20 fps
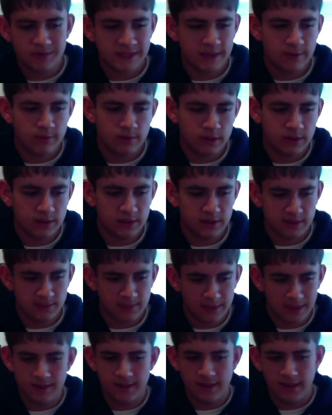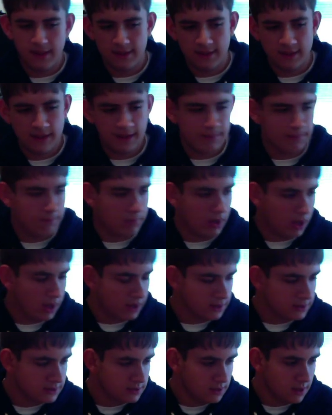I wouldn't expect to get that
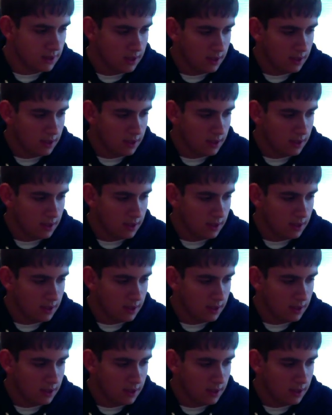box.